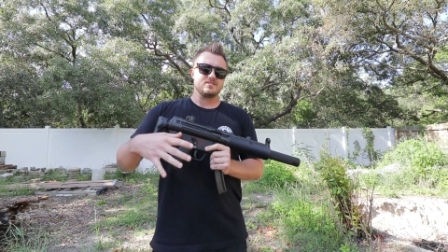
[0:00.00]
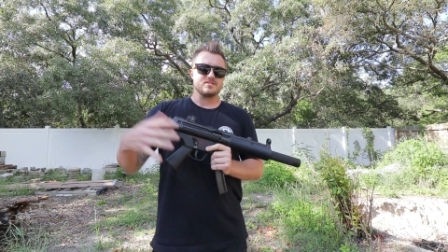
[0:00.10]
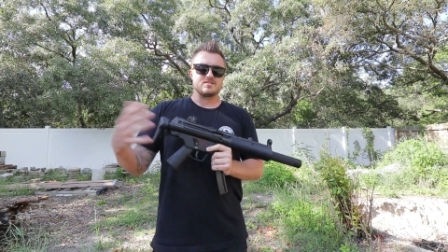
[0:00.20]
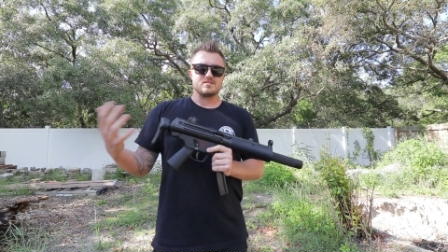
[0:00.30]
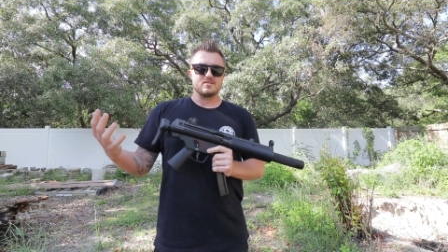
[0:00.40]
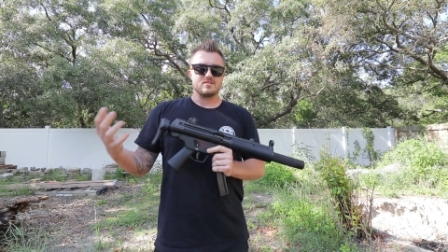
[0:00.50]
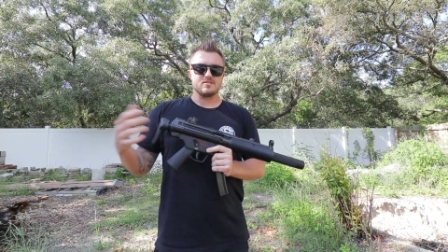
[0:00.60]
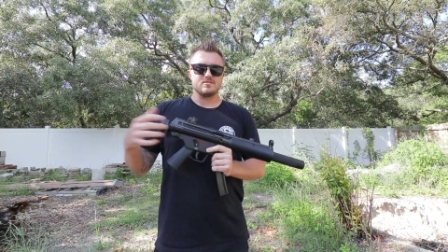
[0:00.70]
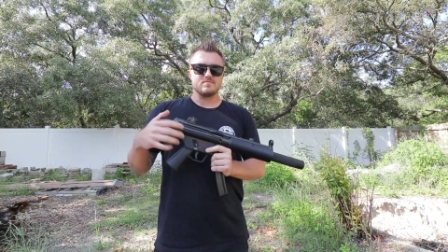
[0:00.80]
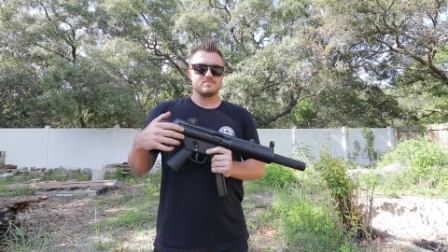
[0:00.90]
just
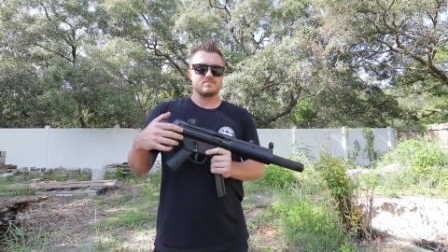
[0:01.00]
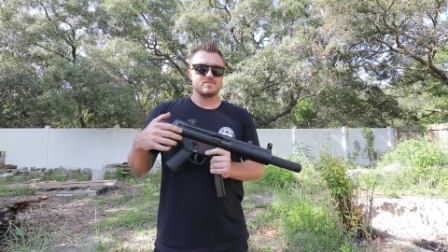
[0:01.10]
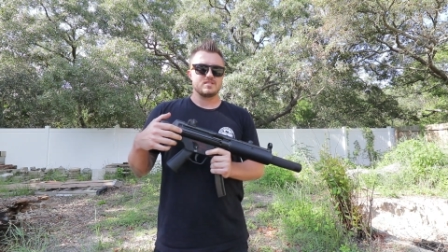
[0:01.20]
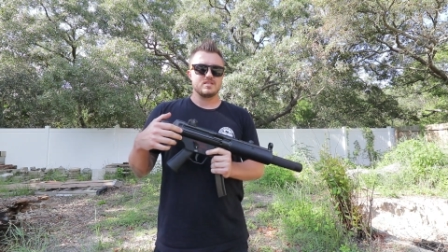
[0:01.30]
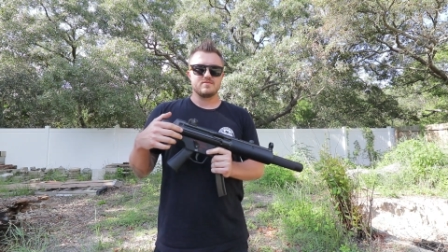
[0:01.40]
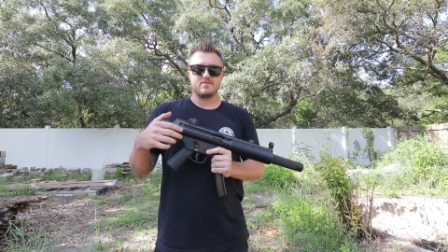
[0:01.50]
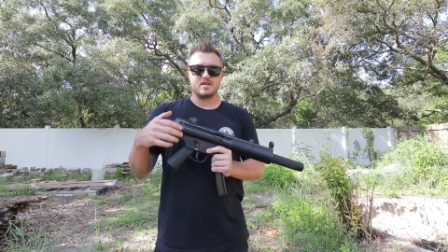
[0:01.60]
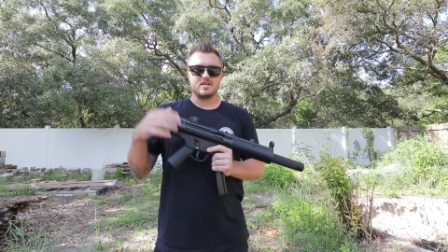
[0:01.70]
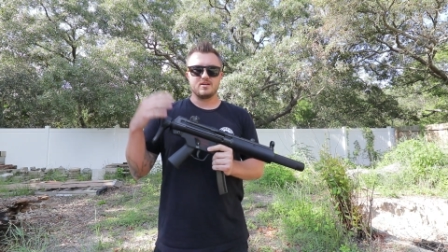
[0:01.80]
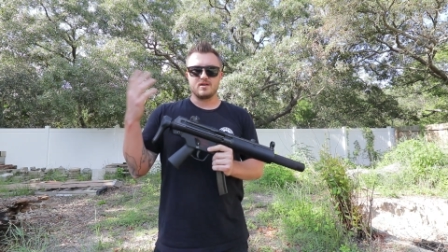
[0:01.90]
to see if I
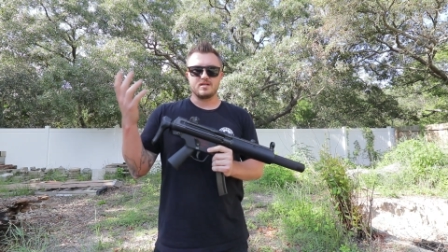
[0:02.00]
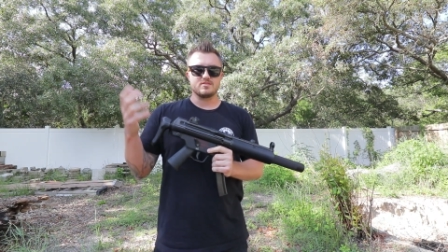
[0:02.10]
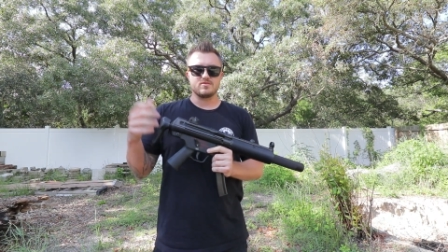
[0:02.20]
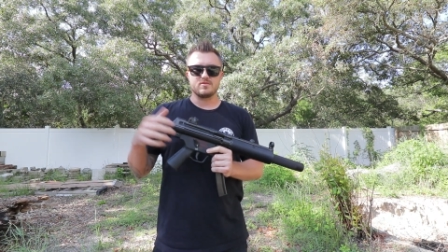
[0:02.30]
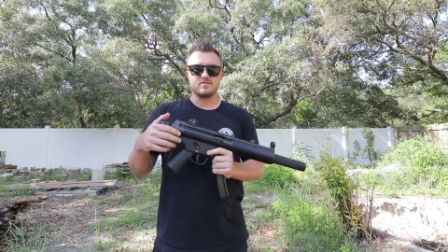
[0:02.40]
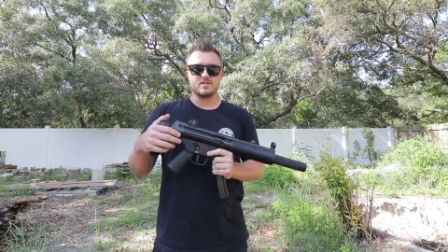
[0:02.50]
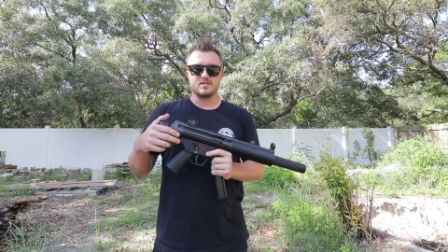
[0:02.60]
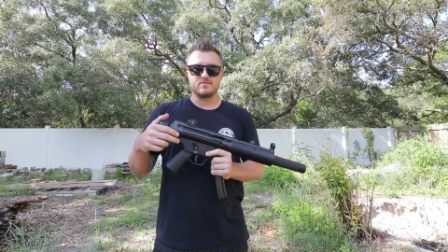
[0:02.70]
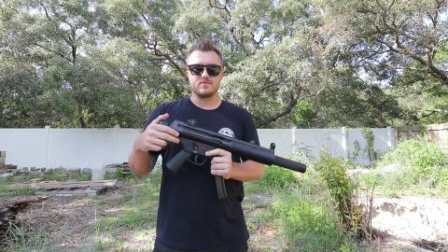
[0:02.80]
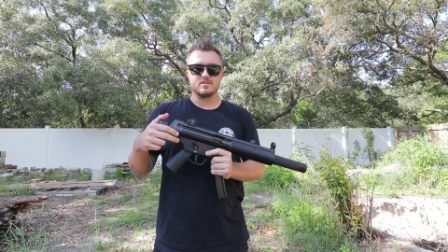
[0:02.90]
hear any sort of a
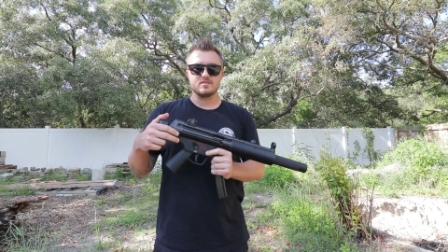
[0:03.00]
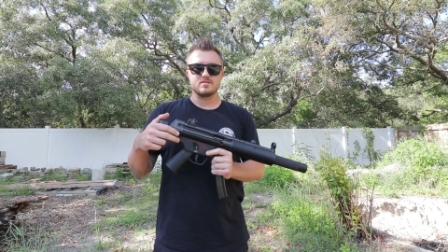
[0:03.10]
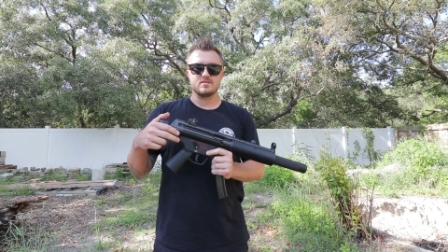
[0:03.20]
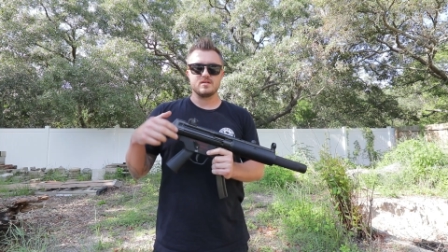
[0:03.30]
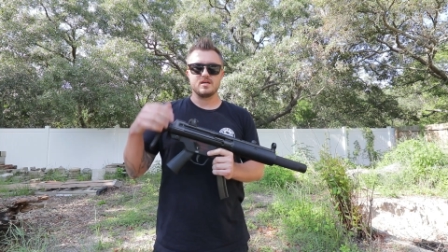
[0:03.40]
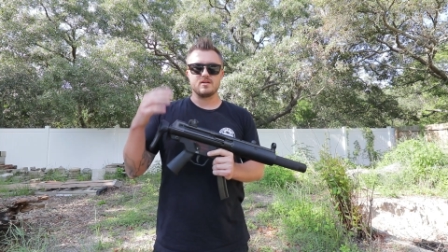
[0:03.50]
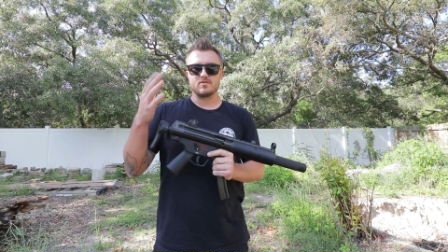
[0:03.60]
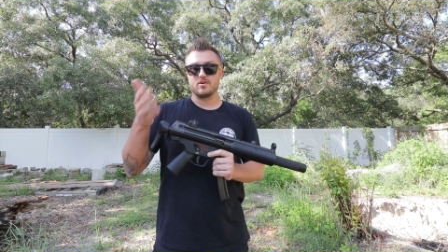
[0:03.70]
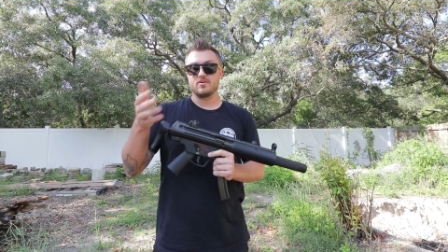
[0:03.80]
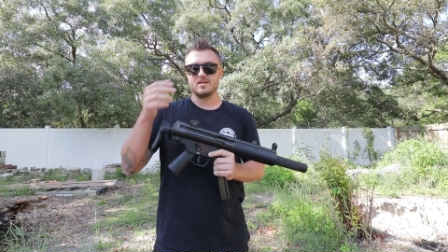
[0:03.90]
difference, and
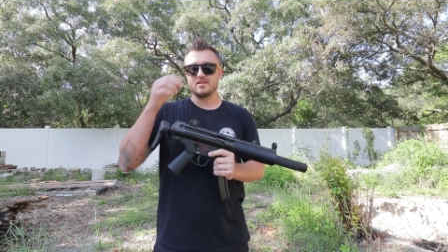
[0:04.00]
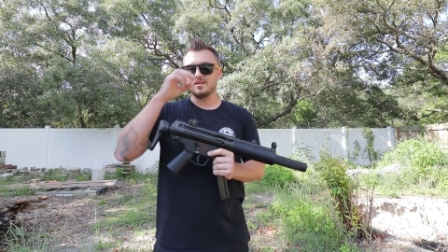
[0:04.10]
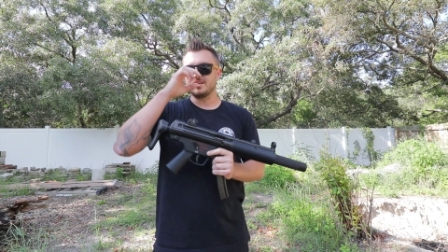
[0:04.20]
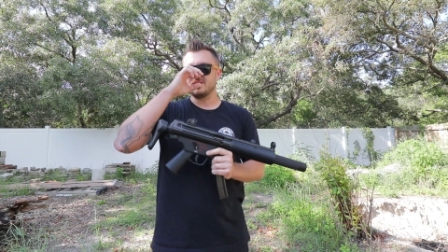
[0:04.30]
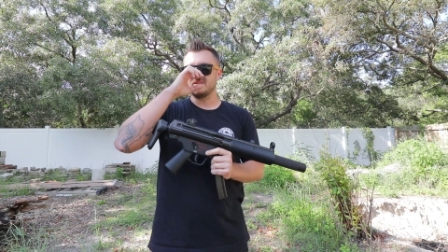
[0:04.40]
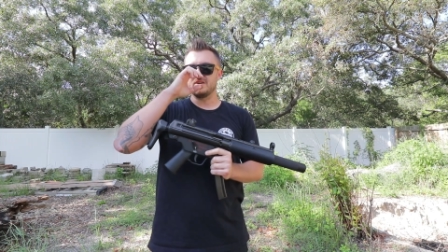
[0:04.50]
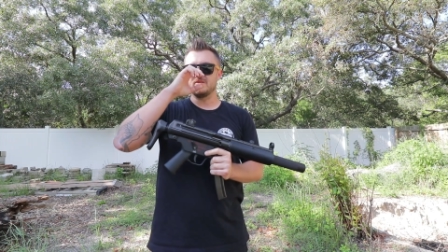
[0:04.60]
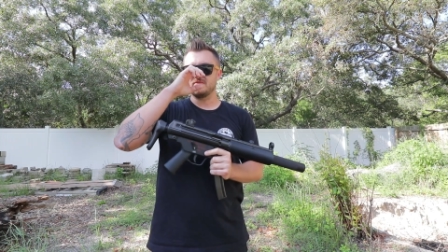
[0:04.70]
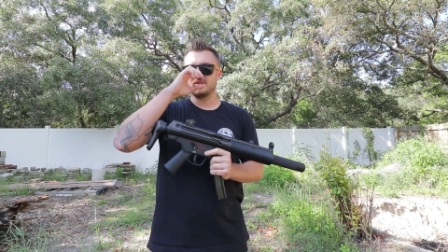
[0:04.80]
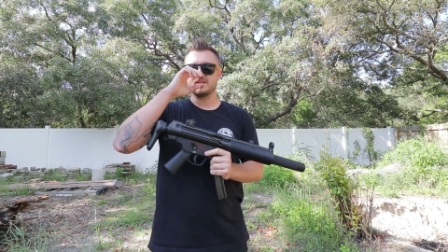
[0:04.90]
I'll go ahead and let you
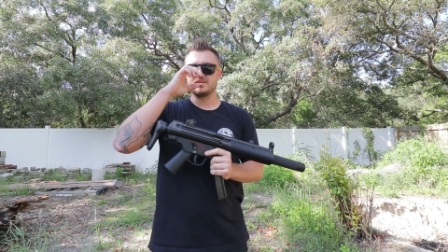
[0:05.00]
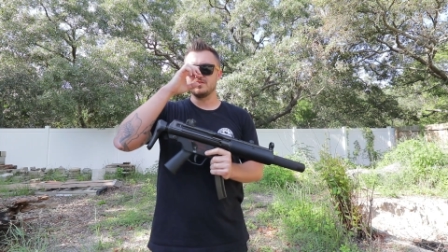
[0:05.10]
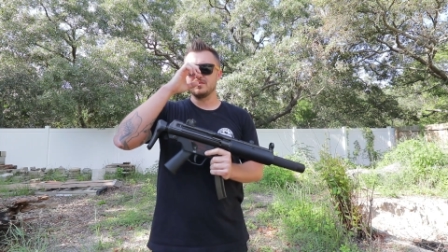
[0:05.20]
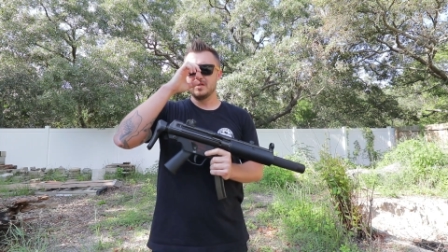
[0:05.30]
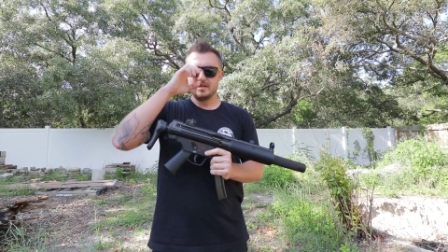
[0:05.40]
know if I do.